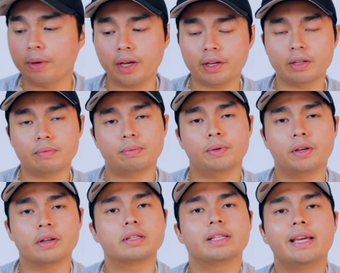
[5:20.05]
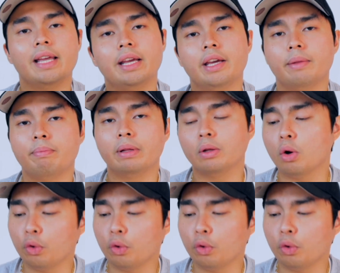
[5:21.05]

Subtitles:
pickups because getting it below